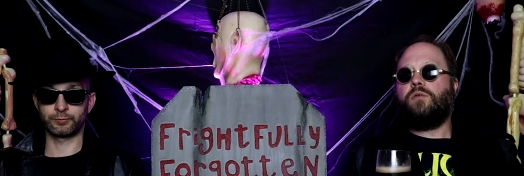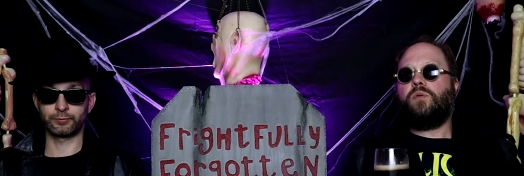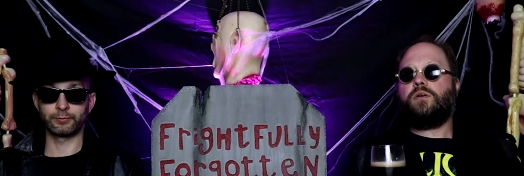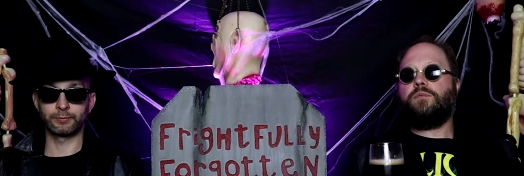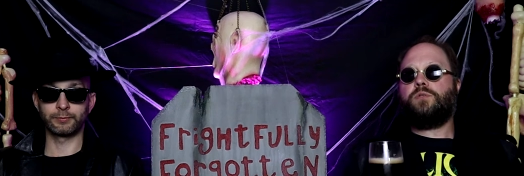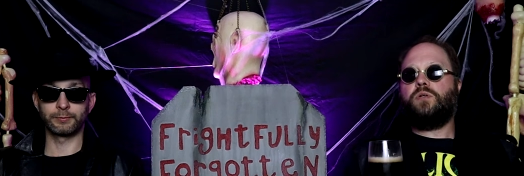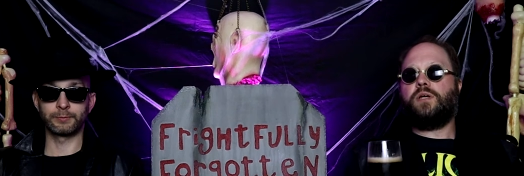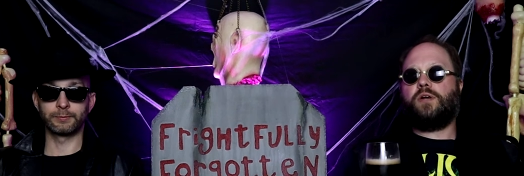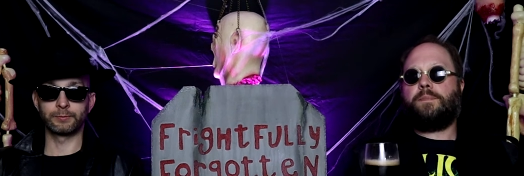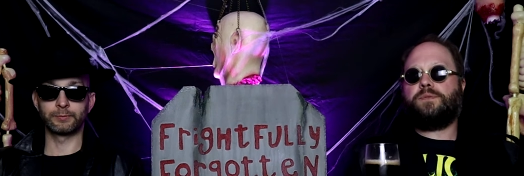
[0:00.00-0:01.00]
Speaker 1: welcome to
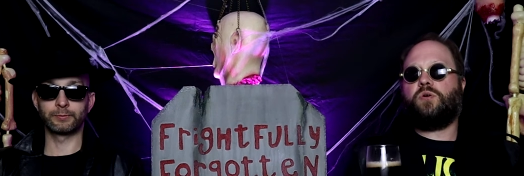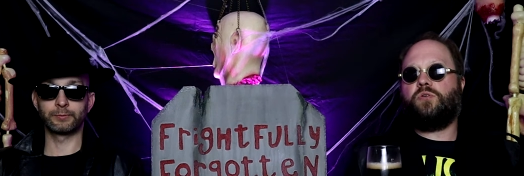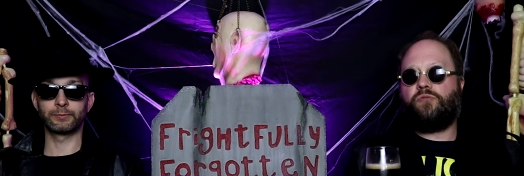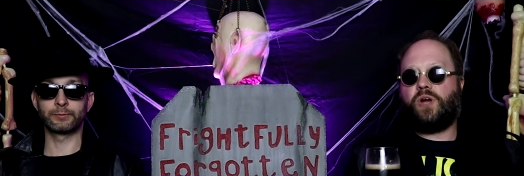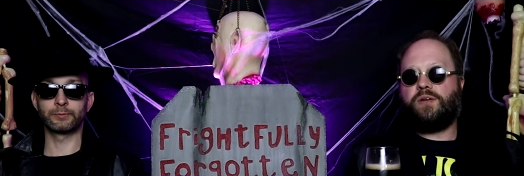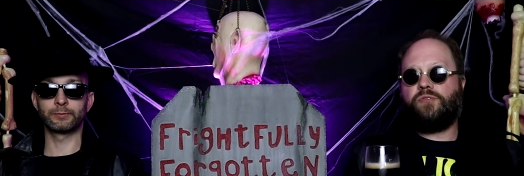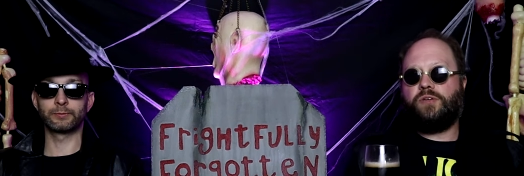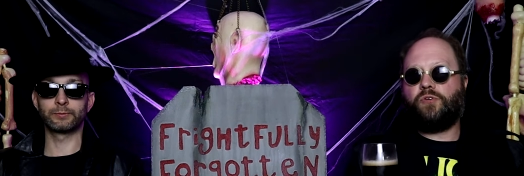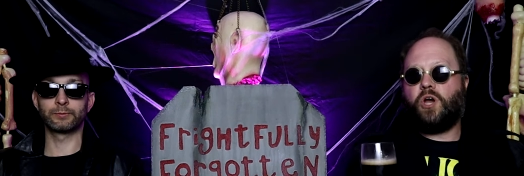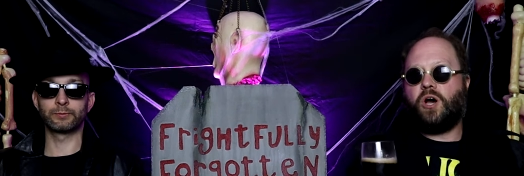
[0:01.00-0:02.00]
another episode of
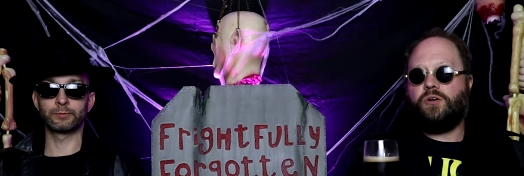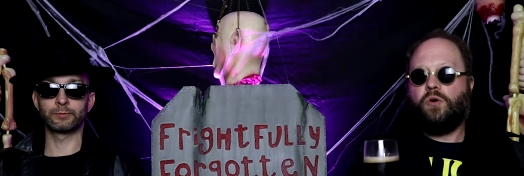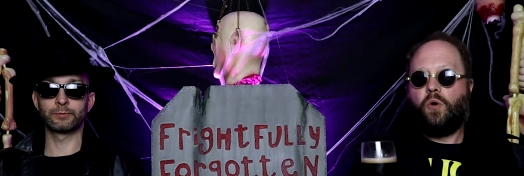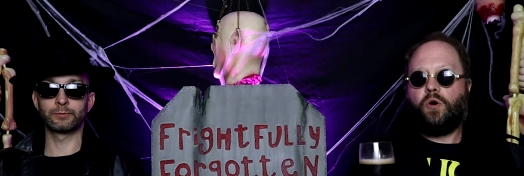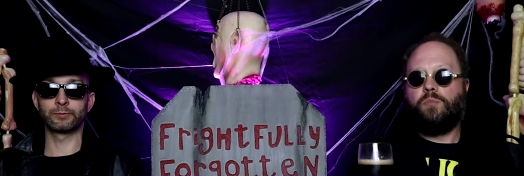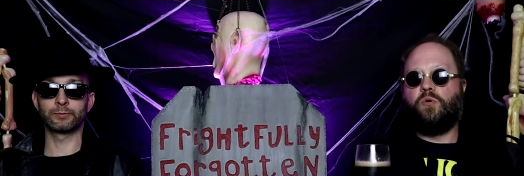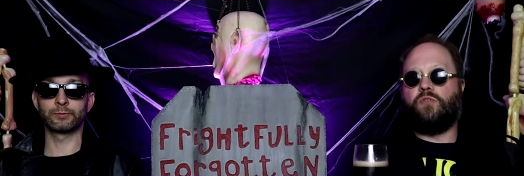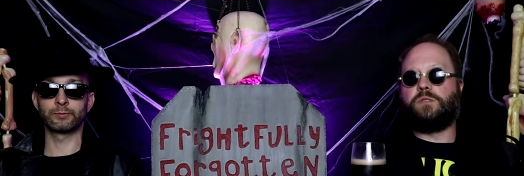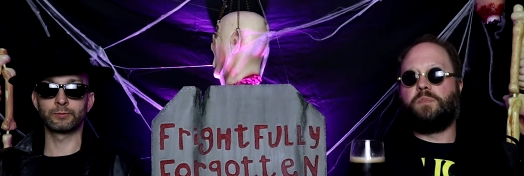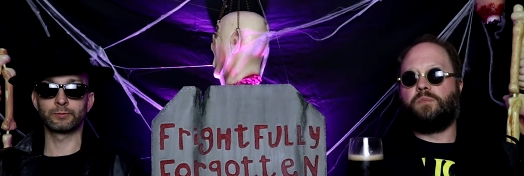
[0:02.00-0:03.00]
Frightfully Forgotten Horror
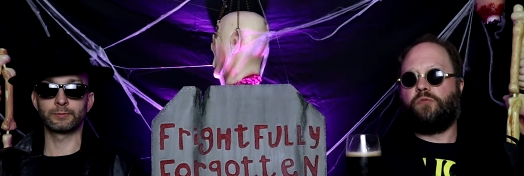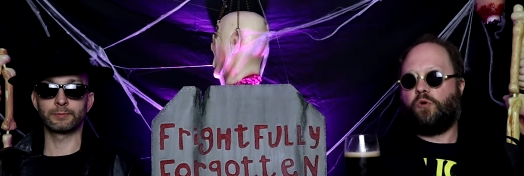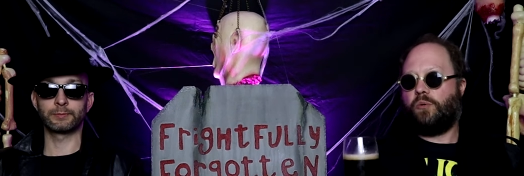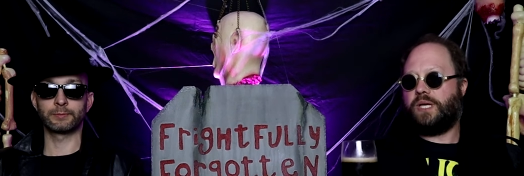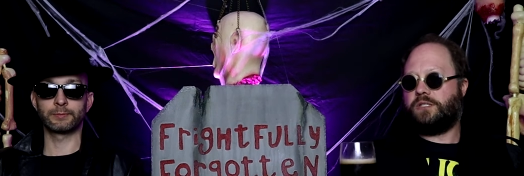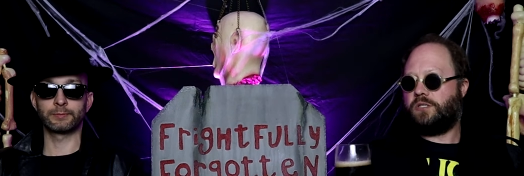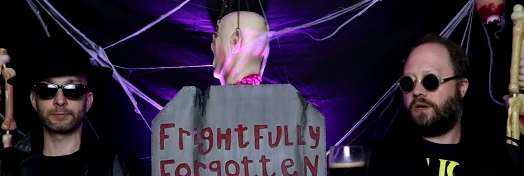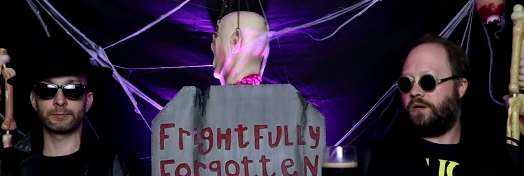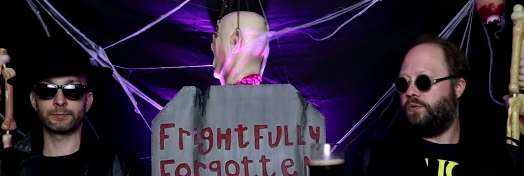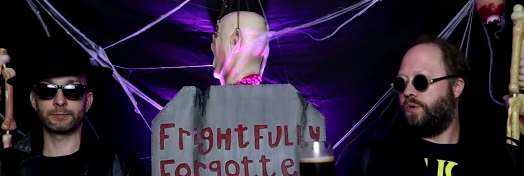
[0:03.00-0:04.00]
Movies. But before we get
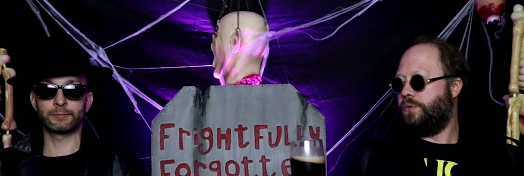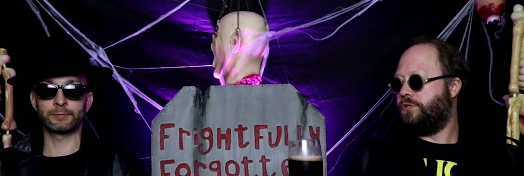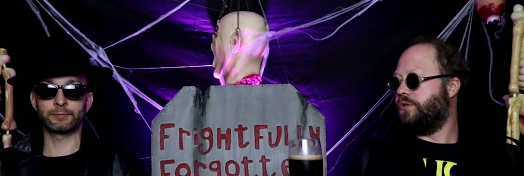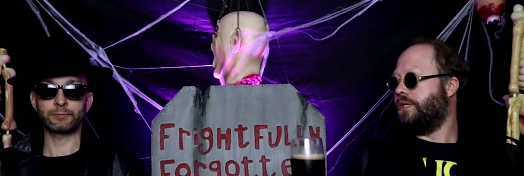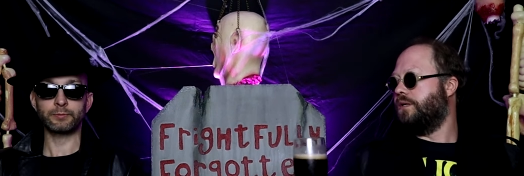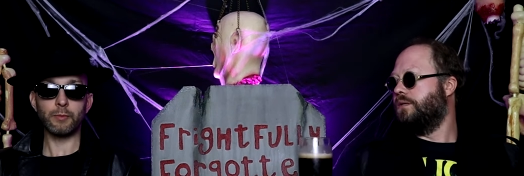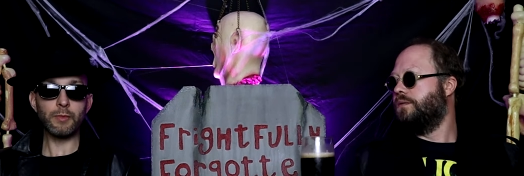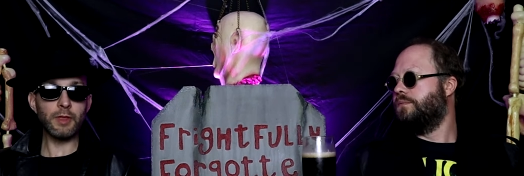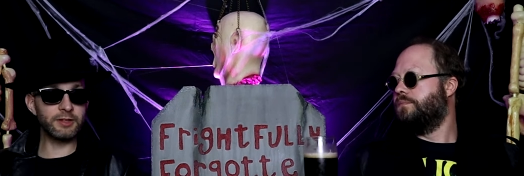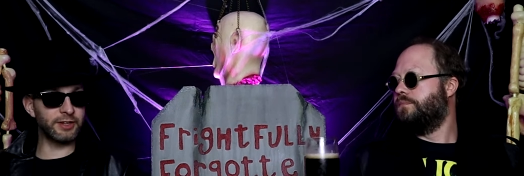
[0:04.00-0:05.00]
started, what are we drinking?
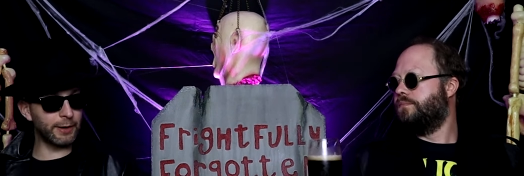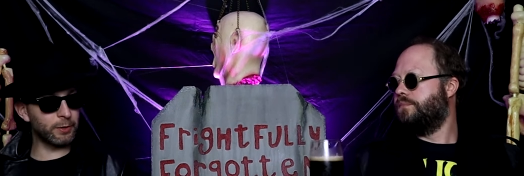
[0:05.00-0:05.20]
Today